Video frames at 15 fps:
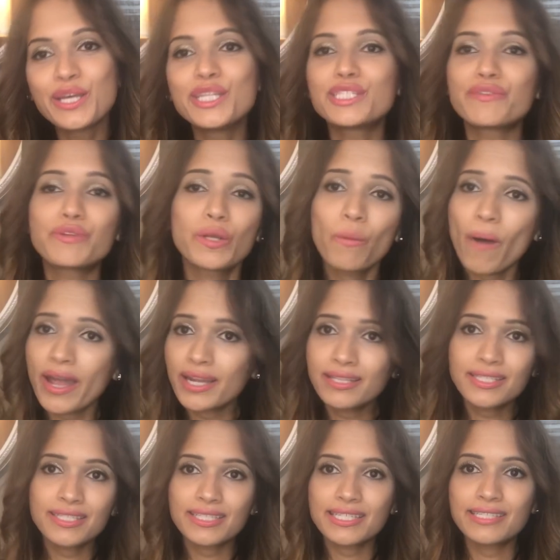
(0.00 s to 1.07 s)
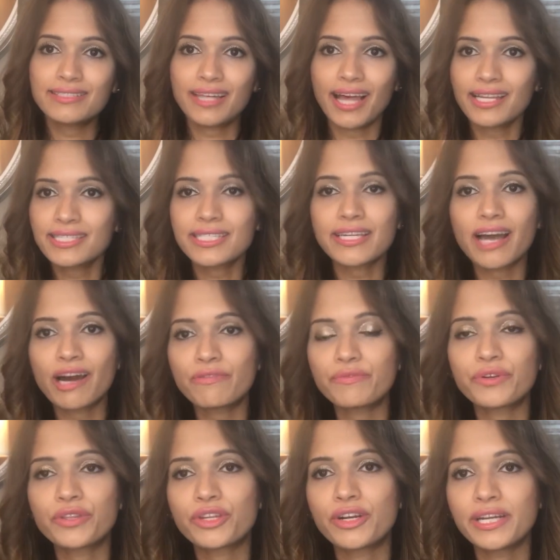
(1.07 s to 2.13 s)
So if you wanted to just test it out
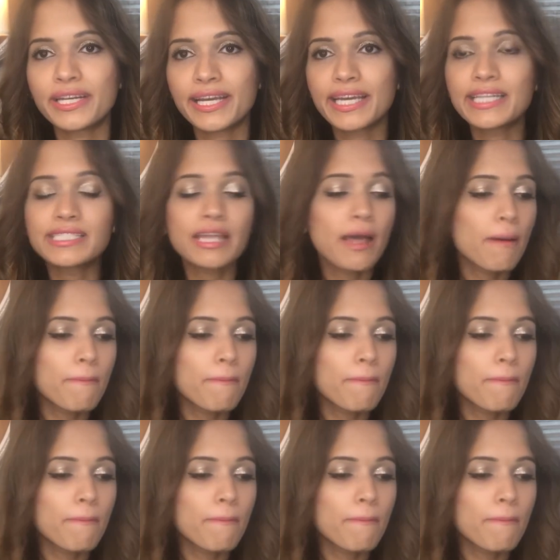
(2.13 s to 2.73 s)
for 30 days,